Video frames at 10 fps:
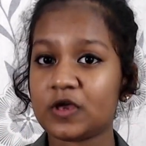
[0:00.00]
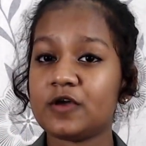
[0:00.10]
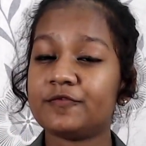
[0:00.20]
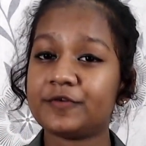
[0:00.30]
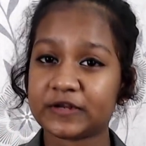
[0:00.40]

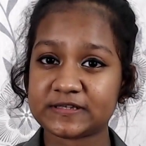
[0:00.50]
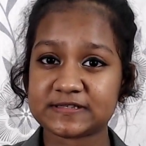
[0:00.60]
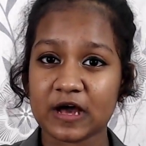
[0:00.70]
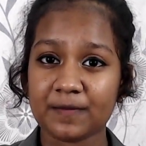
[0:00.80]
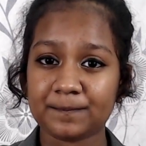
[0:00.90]
For
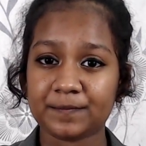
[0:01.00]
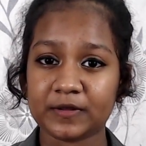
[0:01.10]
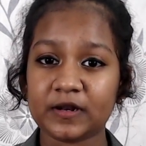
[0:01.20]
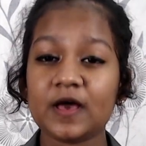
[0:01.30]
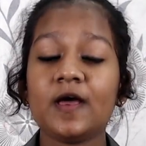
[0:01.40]

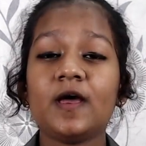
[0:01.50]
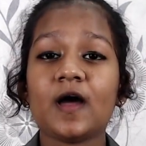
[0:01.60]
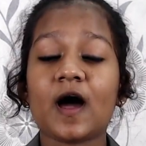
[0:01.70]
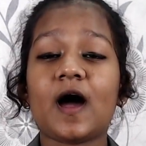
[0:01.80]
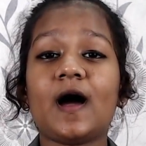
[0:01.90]
example,
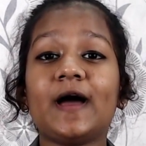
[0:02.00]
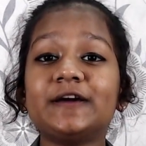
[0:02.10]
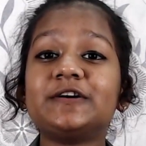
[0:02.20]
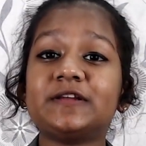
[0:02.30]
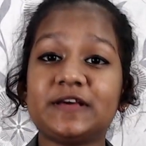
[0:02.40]
I
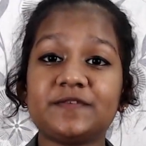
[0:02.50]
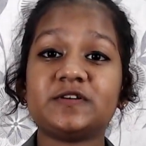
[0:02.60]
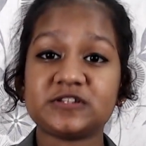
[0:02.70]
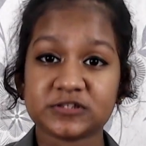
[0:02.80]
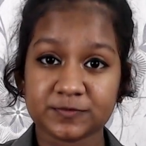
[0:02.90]
could give
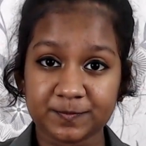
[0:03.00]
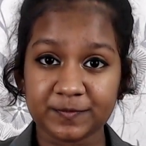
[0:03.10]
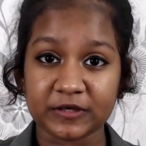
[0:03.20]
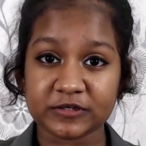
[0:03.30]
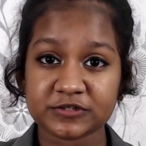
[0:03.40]
a
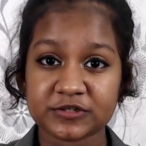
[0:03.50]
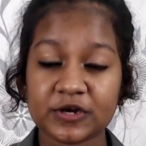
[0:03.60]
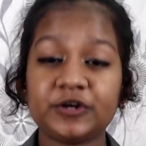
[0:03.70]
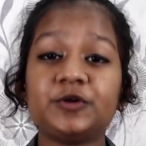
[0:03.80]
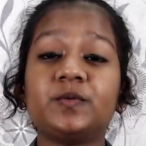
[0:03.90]
speech
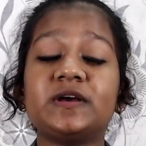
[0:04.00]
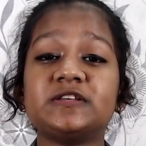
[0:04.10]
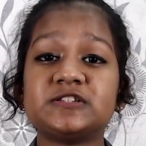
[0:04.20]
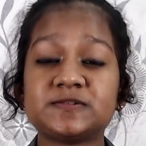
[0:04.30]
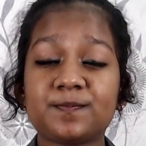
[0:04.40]
to
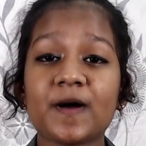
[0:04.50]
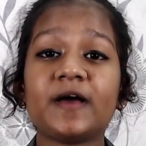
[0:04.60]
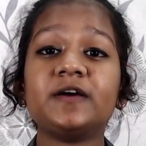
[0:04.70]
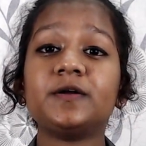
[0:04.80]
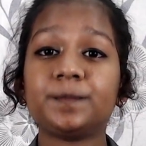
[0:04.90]

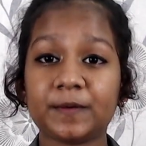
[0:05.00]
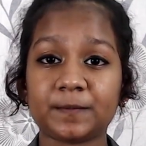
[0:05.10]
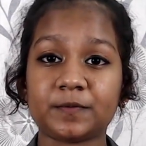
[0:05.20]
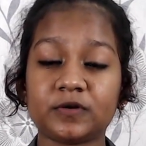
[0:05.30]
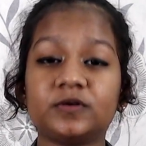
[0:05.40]
inspire
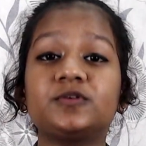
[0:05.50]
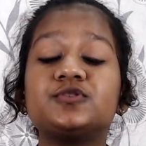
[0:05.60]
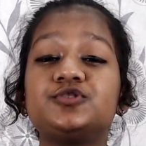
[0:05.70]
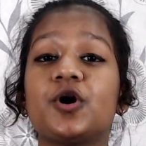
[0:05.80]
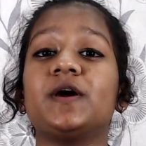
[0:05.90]
people to
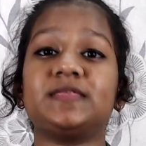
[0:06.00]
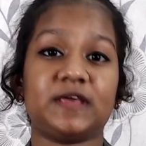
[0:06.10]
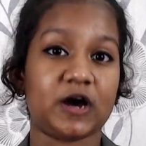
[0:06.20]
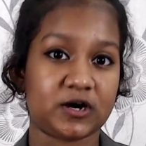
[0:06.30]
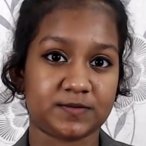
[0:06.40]
join the
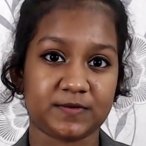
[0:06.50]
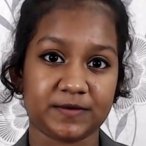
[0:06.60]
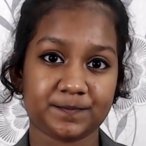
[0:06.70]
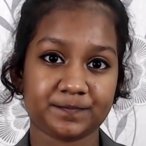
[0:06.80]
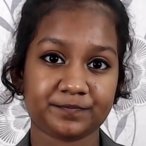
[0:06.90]
army.
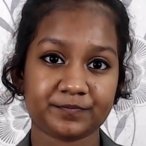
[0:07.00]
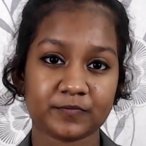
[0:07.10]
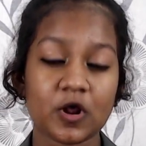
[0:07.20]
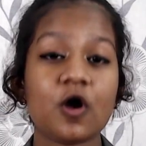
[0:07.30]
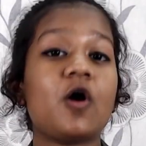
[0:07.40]

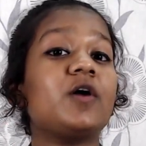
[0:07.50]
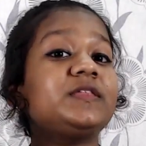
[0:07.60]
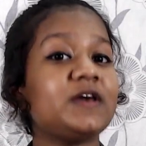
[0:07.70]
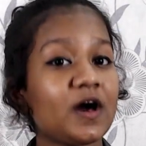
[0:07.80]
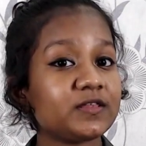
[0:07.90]
On
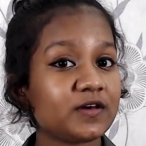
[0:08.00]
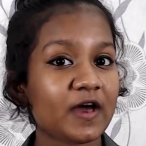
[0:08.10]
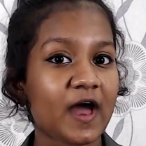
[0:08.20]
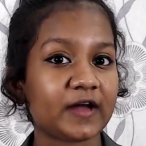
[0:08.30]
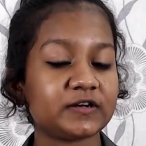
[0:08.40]
the other
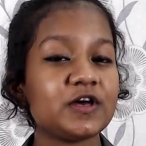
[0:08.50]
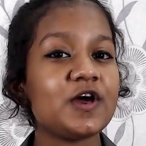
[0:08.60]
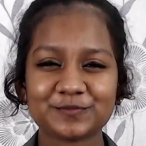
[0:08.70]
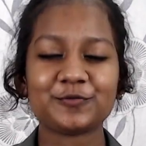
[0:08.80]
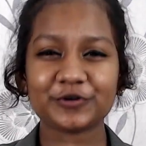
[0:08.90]
hand,
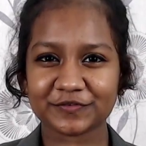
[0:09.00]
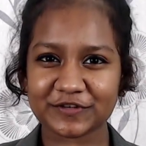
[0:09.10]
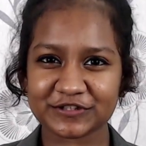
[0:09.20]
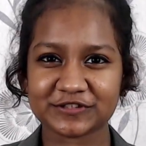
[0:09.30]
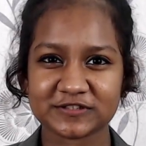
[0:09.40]

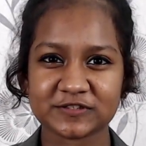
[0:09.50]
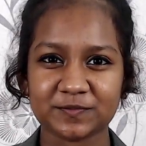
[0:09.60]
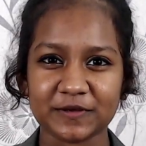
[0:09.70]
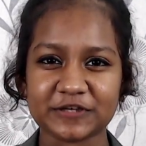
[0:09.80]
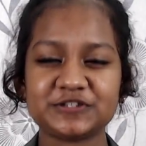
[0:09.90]
motivational
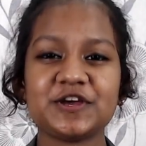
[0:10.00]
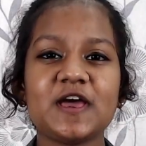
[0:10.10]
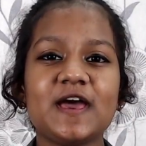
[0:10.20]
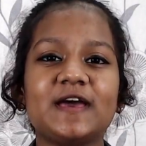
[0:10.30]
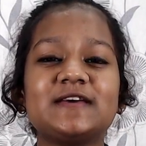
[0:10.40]
speech
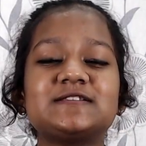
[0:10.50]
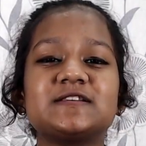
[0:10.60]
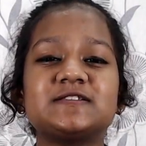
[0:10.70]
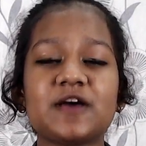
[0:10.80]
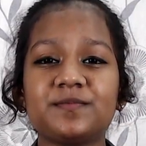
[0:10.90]
is
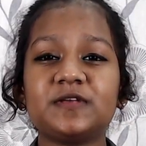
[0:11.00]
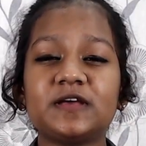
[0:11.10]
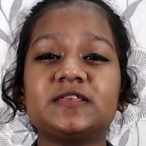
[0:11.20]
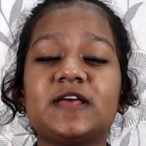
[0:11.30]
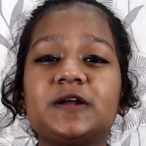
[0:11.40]

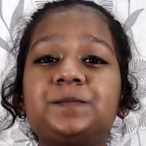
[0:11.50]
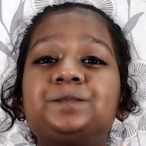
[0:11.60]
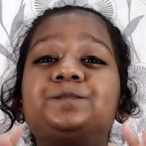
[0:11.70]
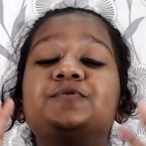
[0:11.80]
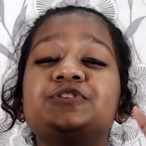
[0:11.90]
something that
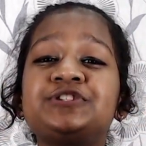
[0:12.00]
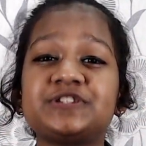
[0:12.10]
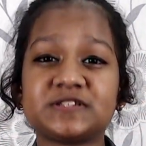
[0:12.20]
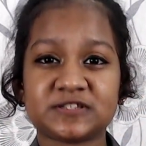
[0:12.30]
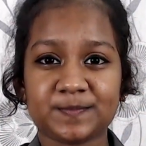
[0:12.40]

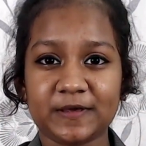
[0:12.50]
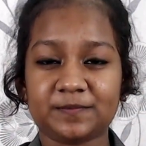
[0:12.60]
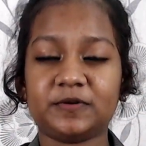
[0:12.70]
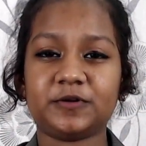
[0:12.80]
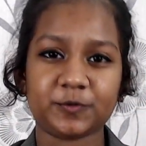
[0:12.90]
pushes
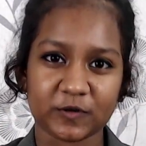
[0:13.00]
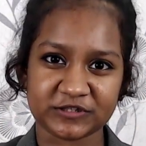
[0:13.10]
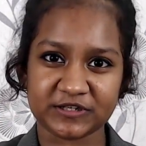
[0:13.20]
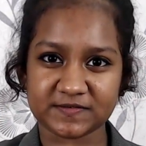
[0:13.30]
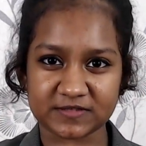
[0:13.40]
people to
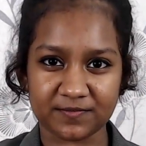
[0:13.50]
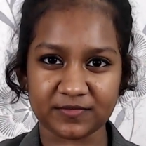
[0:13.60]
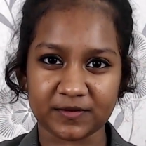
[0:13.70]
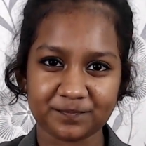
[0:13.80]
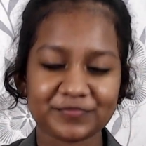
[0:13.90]
achieve something.